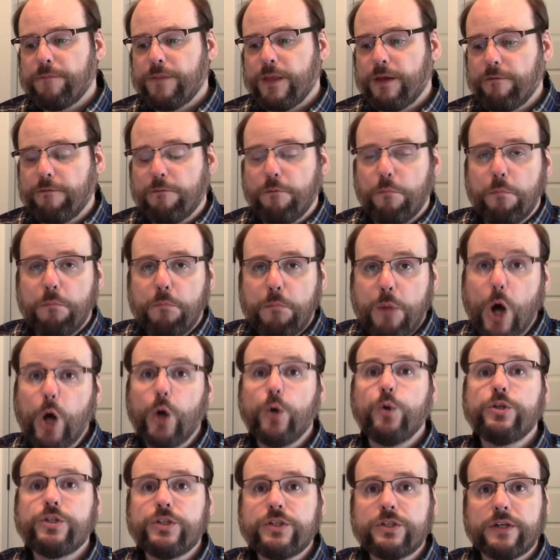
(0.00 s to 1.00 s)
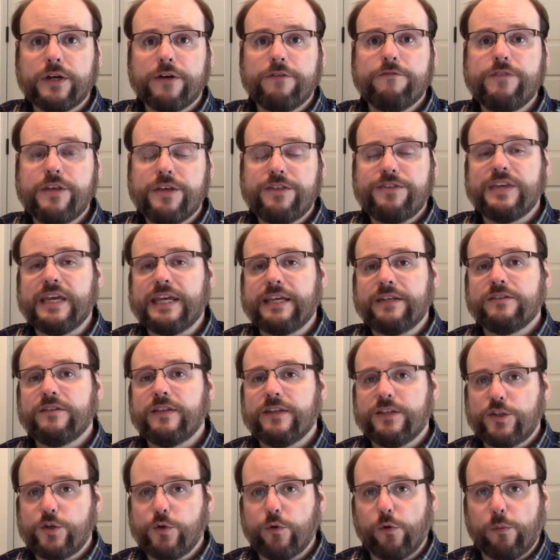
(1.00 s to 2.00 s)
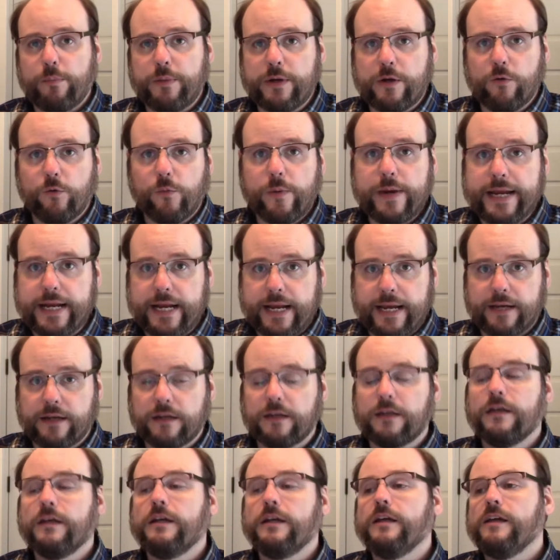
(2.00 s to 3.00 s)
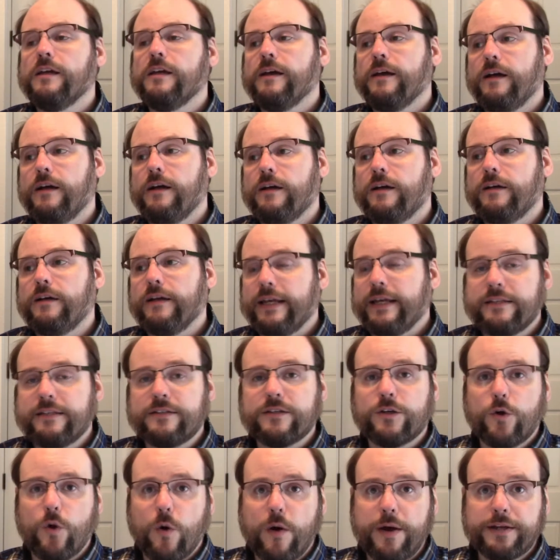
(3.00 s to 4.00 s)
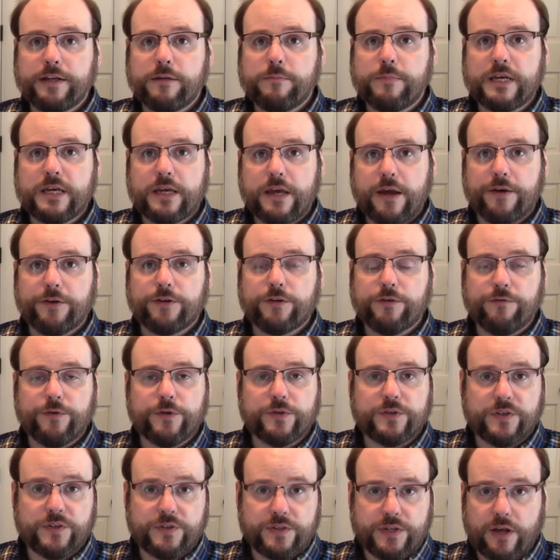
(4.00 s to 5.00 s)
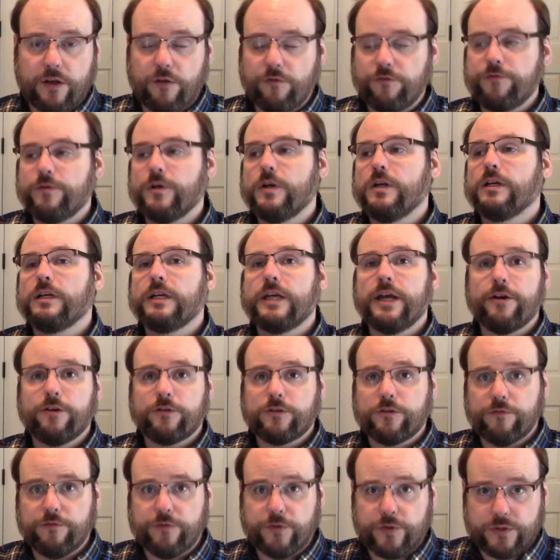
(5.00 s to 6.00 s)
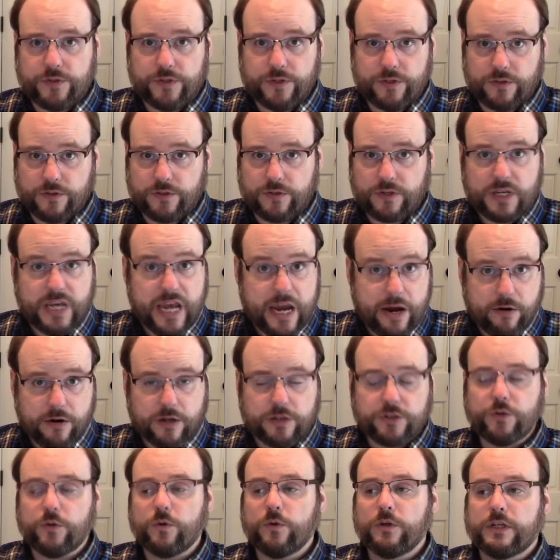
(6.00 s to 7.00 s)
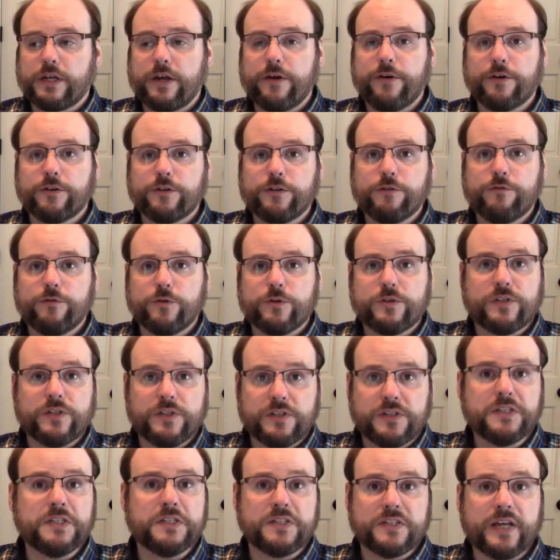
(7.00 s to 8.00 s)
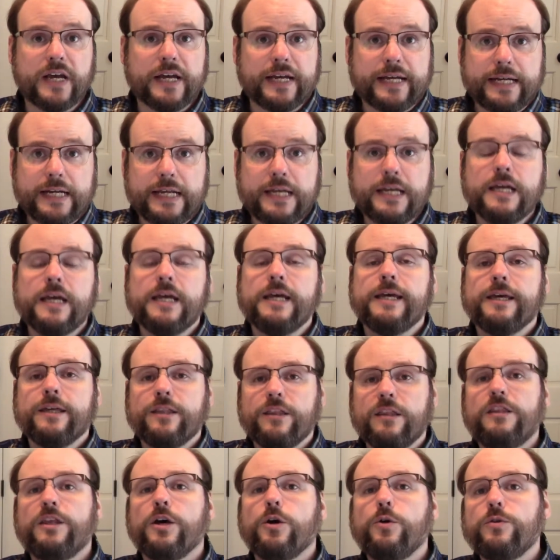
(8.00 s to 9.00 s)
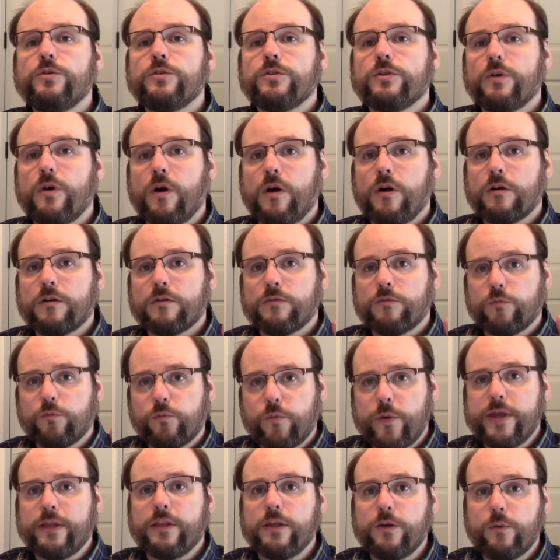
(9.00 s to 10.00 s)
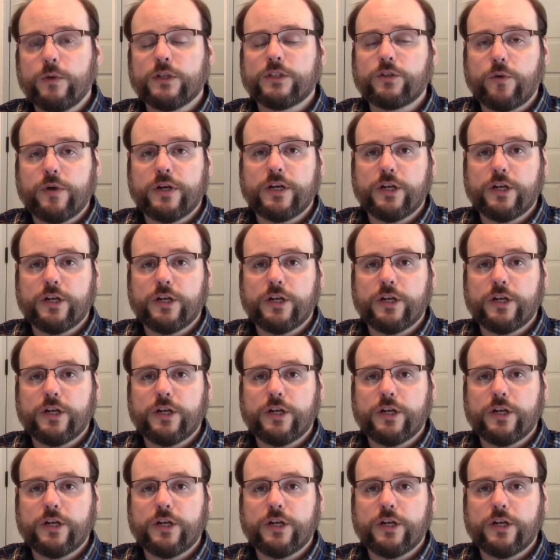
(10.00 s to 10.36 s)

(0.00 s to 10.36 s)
Most of the things that you will be reading, it's going to be character versus self, character versus character, or character versus society. Those are really what's going to